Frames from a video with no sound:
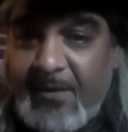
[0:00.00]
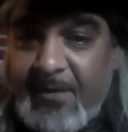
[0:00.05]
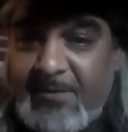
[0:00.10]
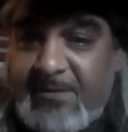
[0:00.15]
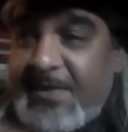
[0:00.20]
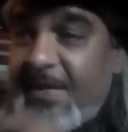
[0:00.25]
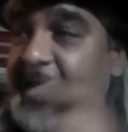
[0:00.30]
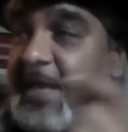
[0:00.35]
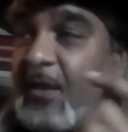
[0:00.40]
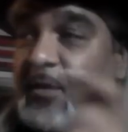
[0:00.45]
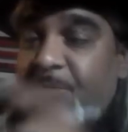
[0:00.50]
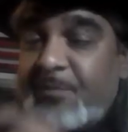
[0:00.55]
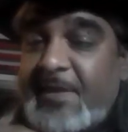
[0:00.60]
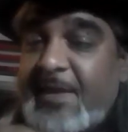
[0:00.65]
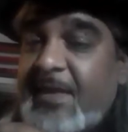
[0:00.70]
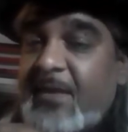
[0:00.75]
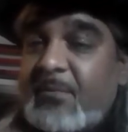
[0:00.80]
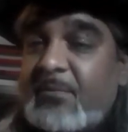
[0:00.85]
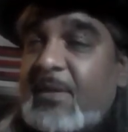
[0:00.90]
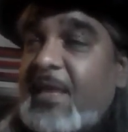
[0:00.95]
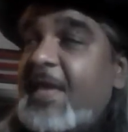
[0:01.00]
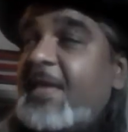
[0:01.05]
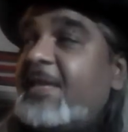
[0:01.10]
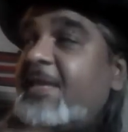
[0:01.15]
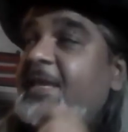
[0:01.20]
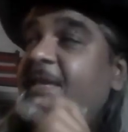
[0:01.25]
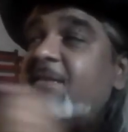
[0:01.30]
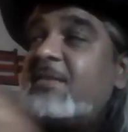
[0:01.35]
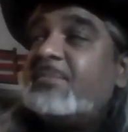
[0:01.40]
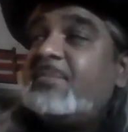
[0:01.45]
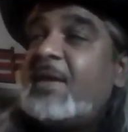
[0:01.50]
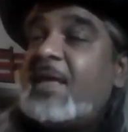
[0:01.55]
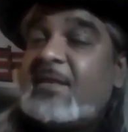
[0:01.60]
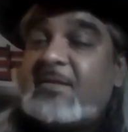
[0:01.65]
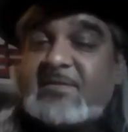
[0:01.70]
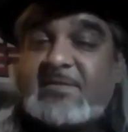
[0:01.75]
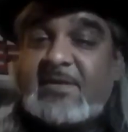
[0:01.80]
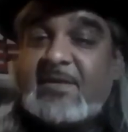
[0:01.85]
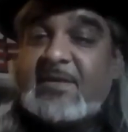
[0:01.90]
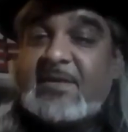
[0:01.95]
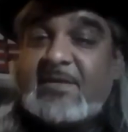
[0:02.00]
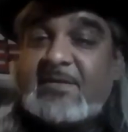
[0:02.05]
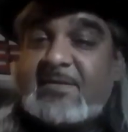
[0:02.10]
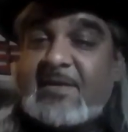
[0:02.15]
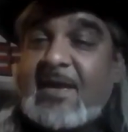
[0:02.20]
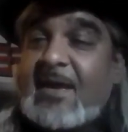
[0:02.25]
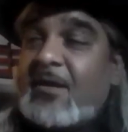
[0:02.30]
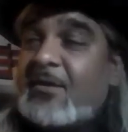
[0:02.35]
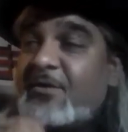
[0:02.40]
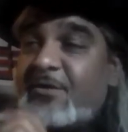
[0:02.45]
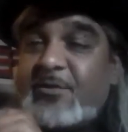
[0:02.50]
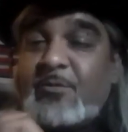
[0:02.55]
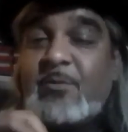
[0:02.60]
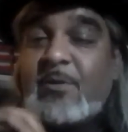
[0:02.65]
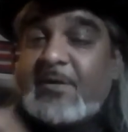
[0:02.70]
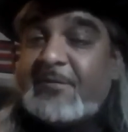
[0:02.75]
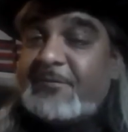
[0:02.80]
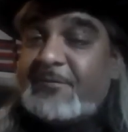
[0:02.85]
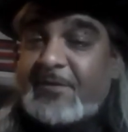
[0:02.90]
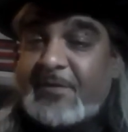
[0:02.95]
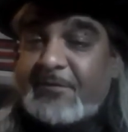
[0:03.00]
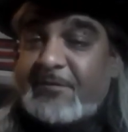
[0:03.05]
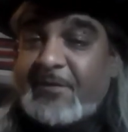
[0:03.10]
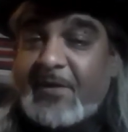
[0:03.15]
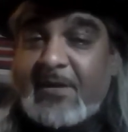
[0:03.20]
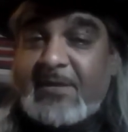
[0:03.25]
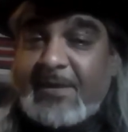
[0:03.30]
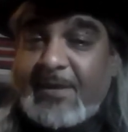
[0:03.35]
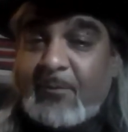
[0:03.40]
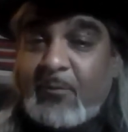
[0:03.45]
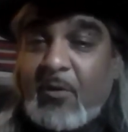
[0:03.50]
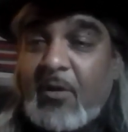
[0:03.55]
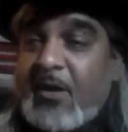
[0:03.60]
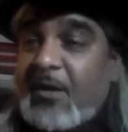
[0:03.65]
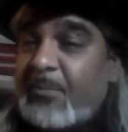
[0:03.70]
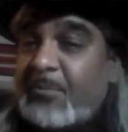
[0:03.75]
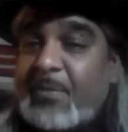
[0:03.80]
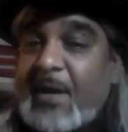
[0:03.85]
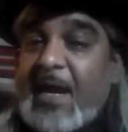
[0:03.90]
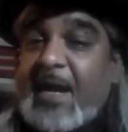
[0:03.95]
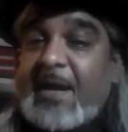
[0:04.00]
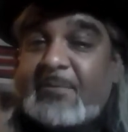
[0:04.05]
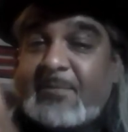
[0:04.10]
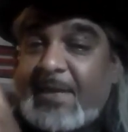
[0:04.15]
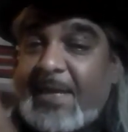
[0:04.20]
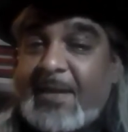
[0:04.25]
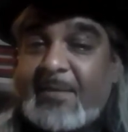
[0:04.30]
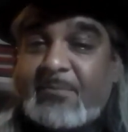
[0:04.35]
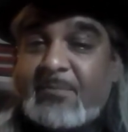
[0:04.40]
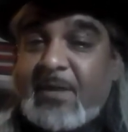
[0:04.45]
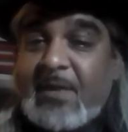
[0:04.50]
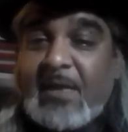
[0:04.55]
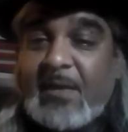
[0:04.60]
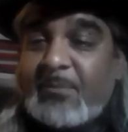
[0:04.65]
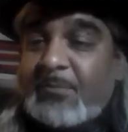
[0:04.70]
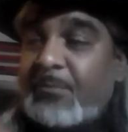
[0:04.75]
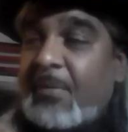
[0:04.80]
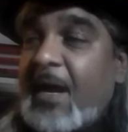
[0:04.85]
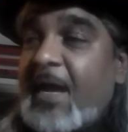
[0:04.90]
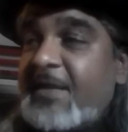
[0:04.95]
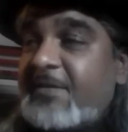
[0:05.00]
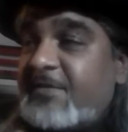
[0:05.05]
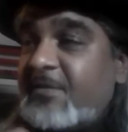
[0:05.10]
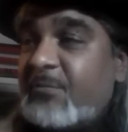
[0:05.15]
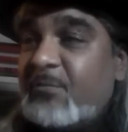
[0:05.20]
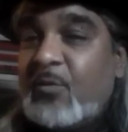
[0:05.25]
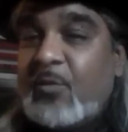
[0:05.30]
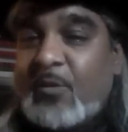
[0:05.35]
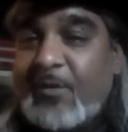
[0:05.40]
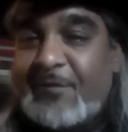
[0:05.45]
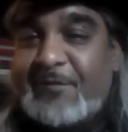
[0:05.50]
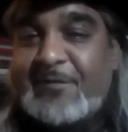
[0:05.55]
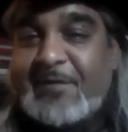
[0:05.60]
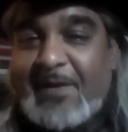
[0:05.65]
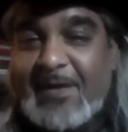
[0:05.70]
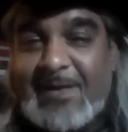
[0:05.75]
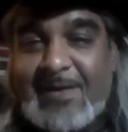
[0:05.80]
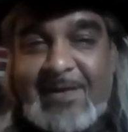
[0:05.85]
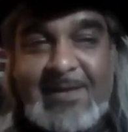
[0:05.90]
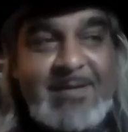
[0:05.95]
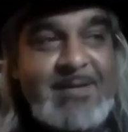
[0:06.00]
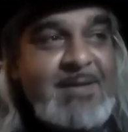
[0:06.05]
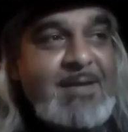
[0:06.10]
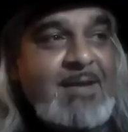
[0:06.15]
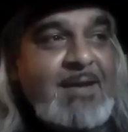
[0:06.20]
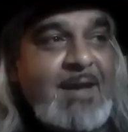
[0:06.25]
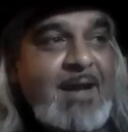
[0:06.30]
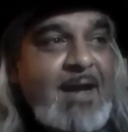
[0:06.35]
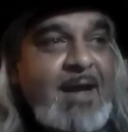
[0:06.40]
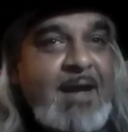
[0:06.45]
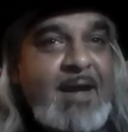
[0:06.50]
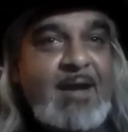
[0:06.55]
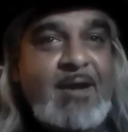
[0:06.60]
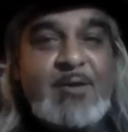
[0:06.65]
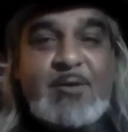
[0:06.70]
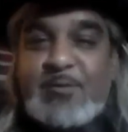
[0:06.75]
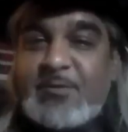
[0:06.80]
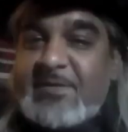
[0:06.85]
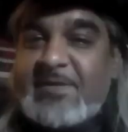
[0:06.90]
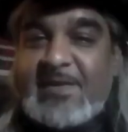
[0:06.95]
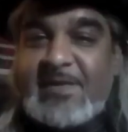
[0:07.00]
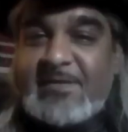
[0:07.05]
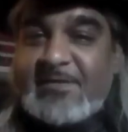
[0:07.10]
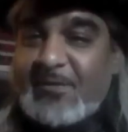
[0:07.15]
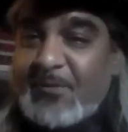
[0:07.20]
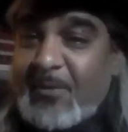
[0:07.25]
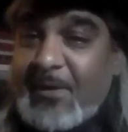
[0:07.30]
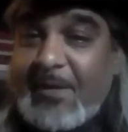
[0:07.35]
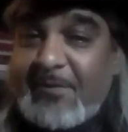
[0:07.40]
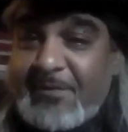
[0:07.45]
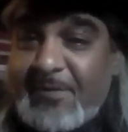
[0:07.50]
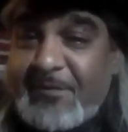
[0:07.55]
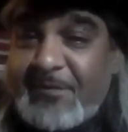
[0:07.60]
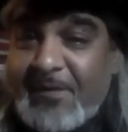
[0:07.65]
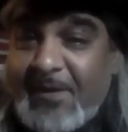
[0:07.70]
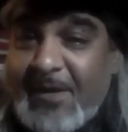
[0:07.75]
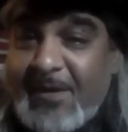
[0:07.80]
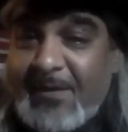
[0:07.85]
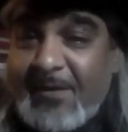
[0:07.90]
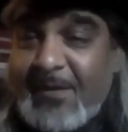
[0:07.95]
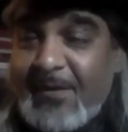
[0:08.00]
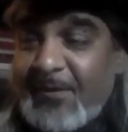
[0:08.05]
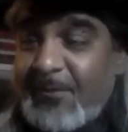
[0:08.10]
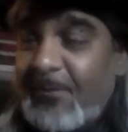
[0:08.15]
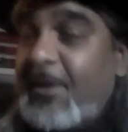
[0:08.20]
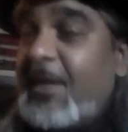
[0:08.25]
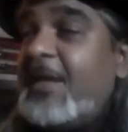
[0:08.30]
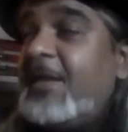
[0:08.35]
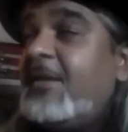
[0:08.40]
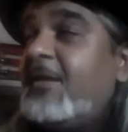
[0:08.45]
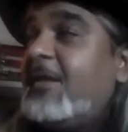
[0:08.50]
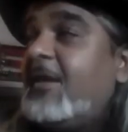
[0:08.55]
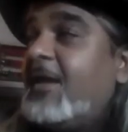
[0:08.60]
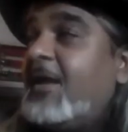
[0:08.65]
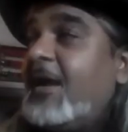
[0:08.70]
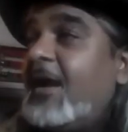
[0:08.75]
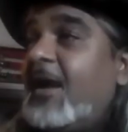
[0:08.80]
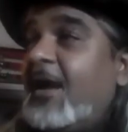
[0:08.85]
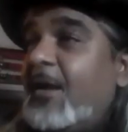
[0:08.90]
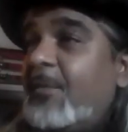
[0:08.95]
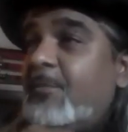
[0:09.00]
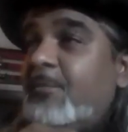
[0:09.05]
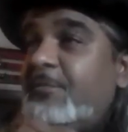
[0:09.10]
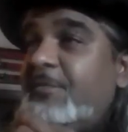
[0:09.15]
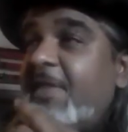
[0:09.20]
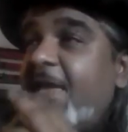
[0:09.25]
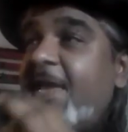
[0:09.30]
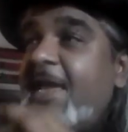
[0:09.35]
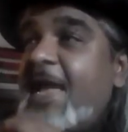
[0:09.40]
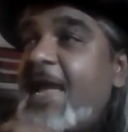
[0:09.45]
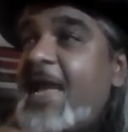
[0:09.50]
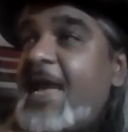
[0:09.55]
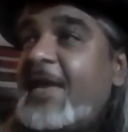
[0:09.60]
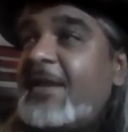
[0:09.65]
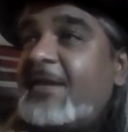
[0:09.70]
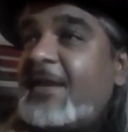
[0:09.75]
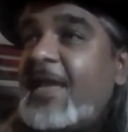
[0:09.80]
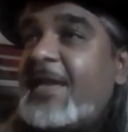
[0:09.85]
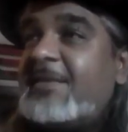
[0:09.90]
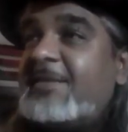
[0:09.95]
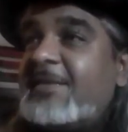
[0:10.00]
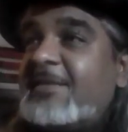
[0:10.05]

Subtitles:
To help them like kick the Palestinians out or do whatever the fuck they want, or buy some more fucking Uzis or whatever the fuck, right? They had like